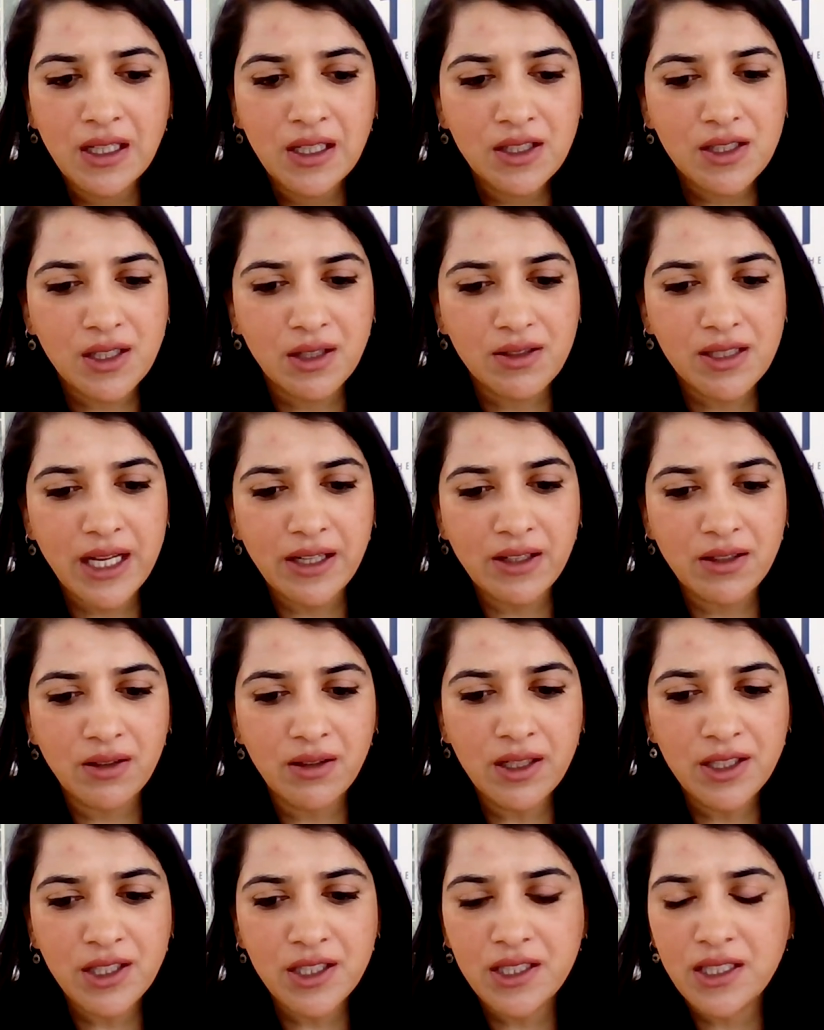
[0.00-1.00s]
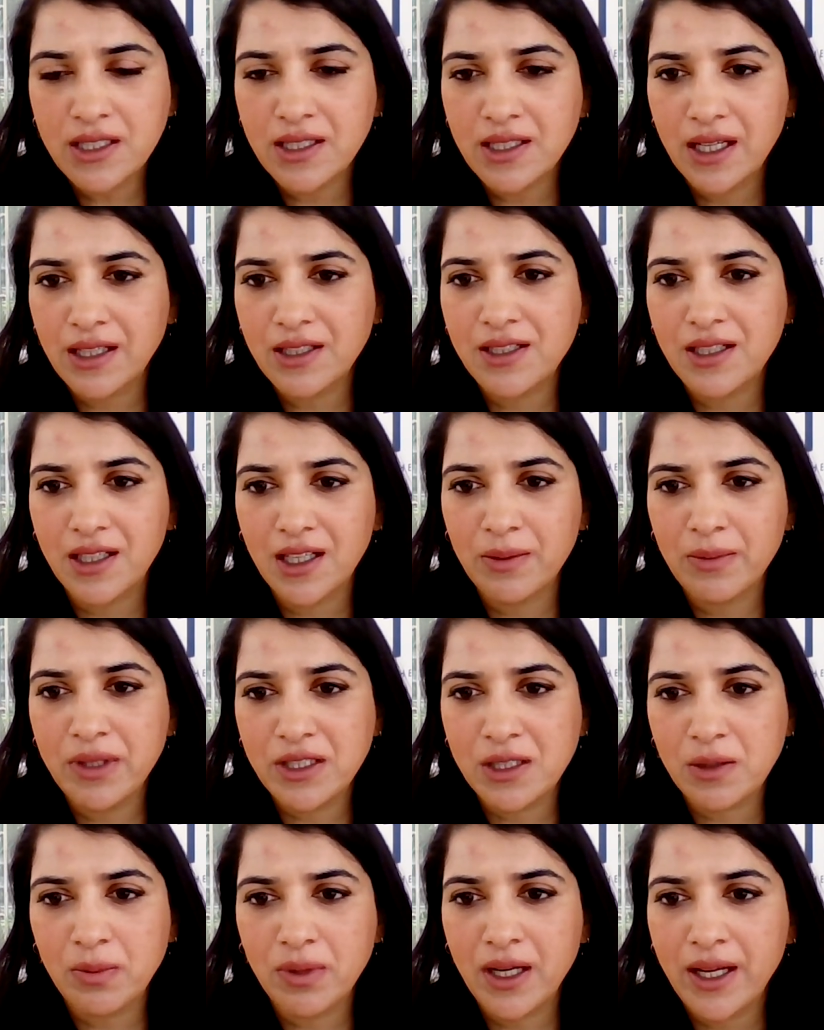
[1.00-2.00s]
So technology didn't actually come
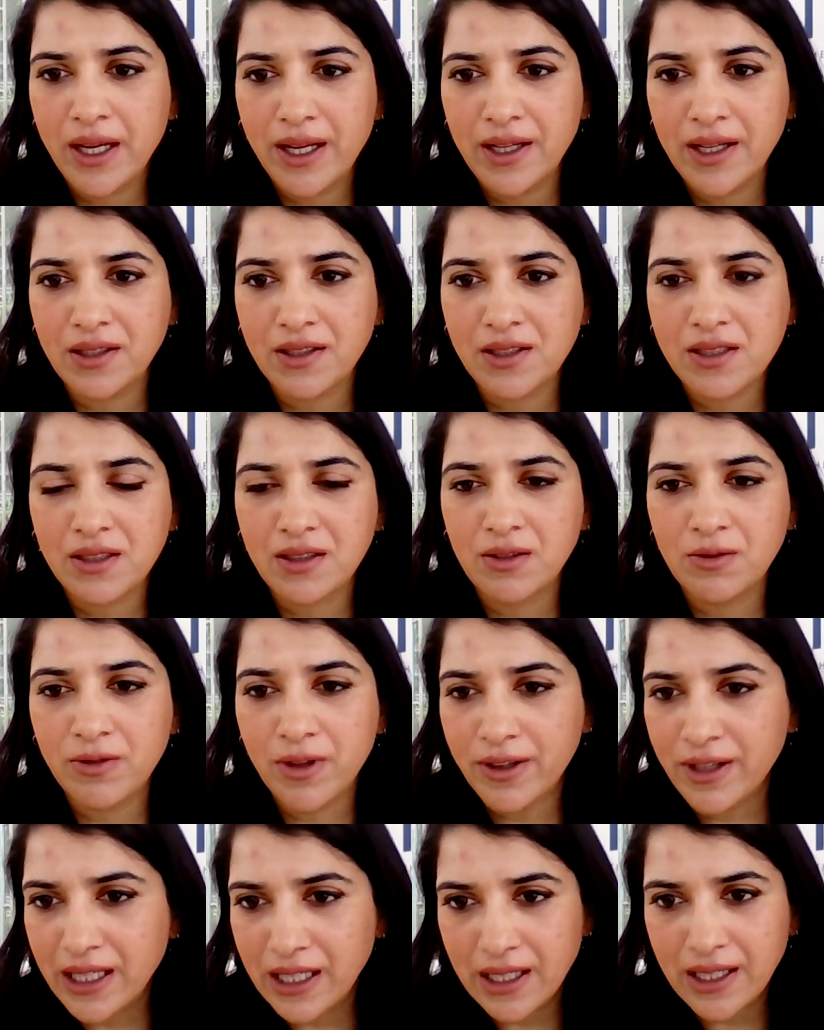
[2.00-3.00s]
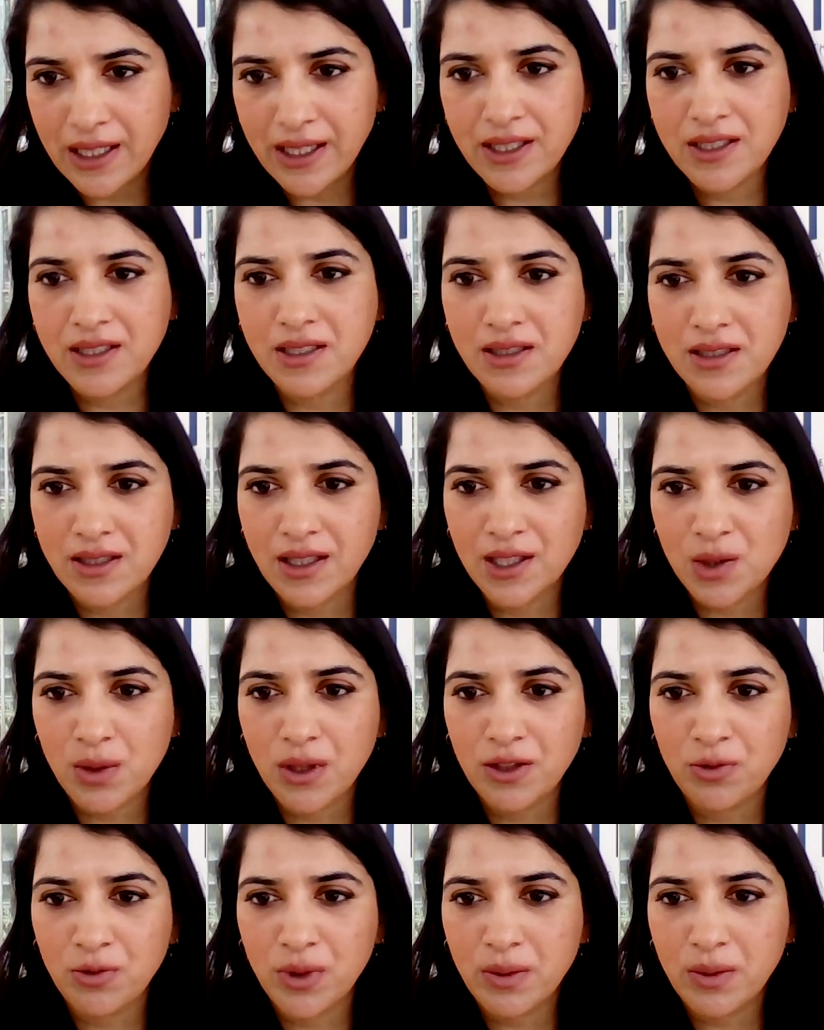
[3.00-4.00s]
into play until very late into that
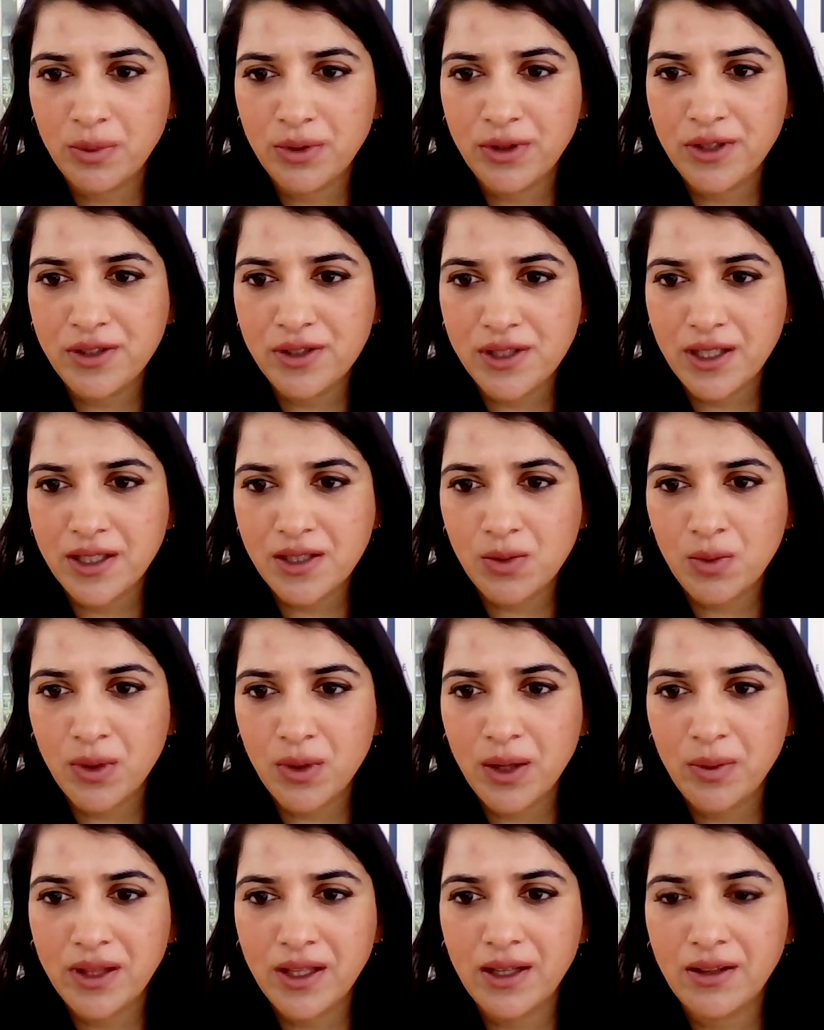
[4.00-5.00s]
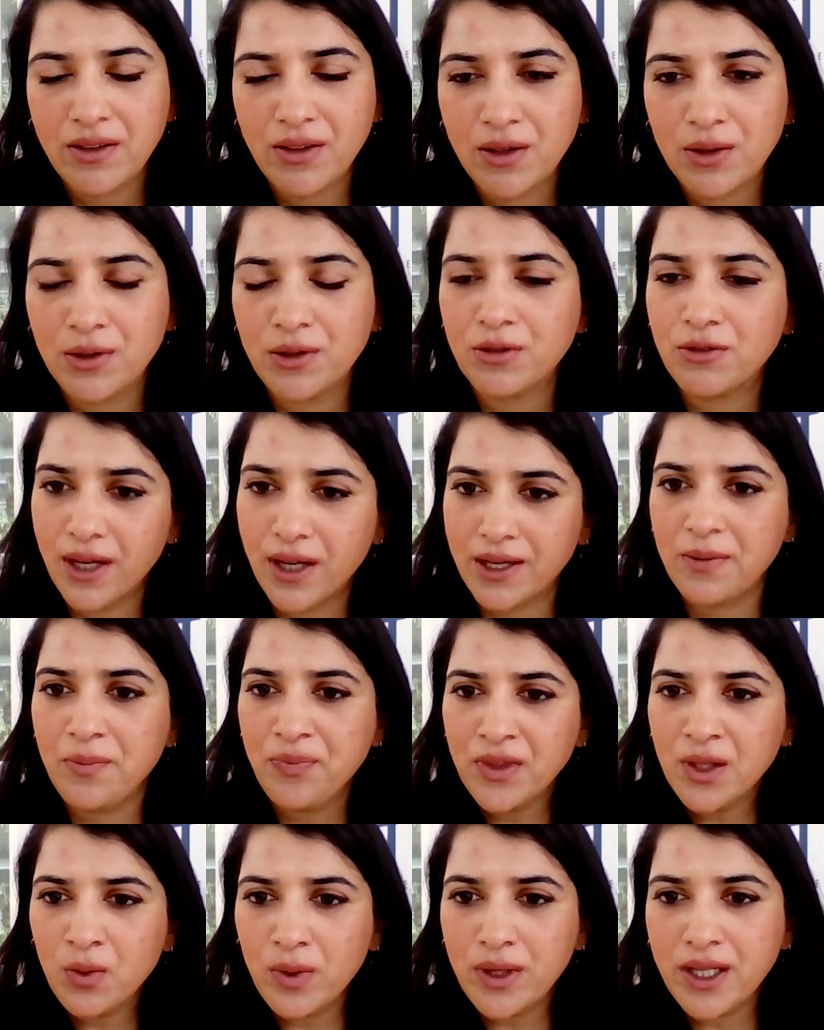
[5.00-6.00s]
12-week process, where we then thought, right,
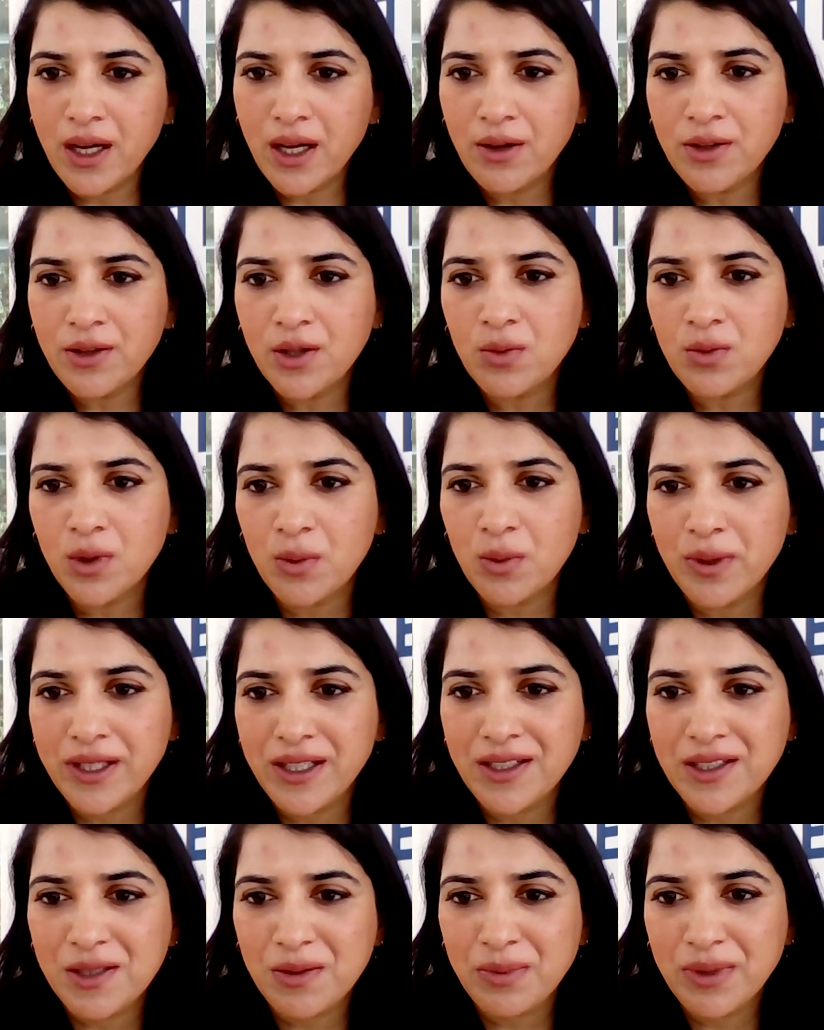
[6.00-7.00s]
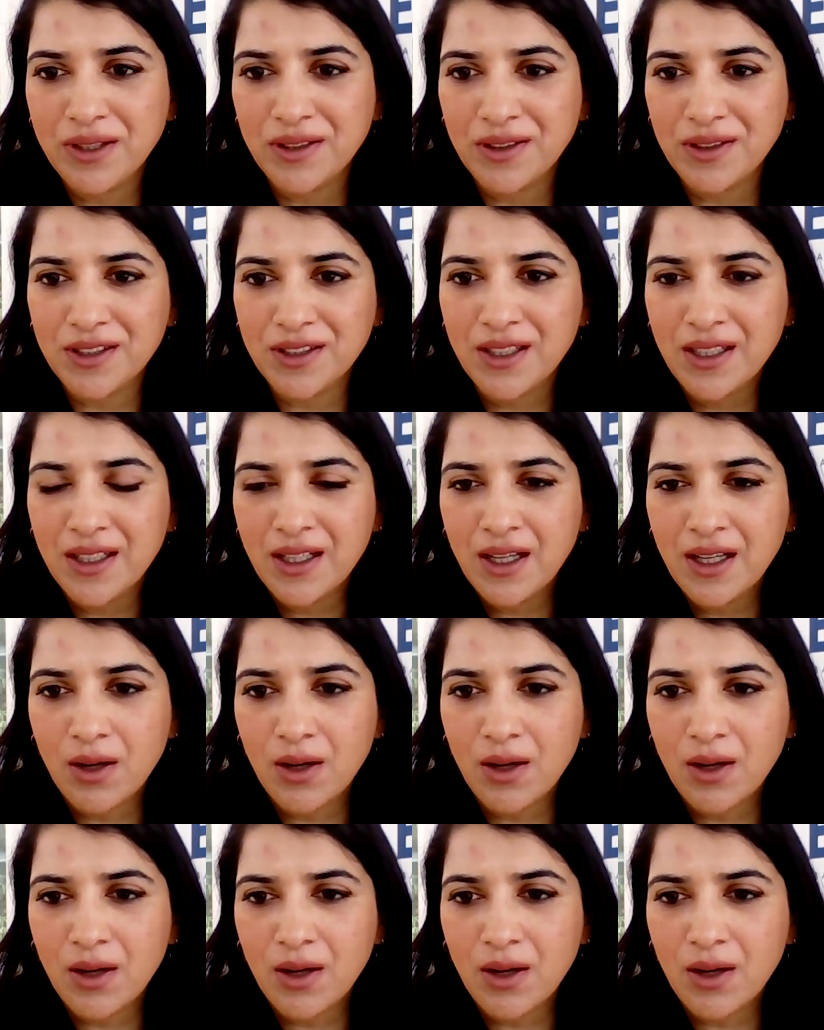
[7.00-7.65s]
we now know what we need to build.